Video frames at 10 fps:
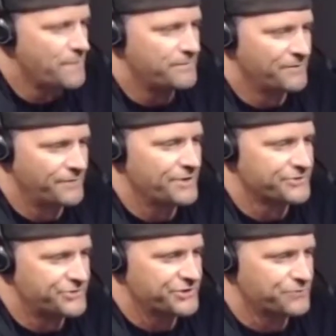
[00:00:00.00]
right be- 8th, that
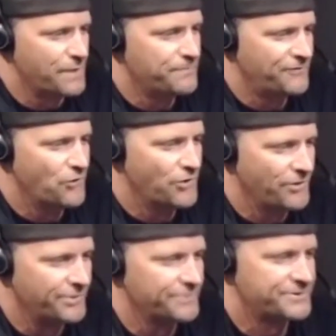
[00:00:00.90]
was just right before
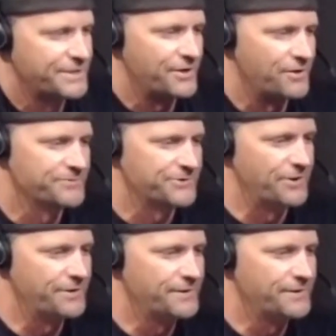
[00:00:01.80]
the state that was started. just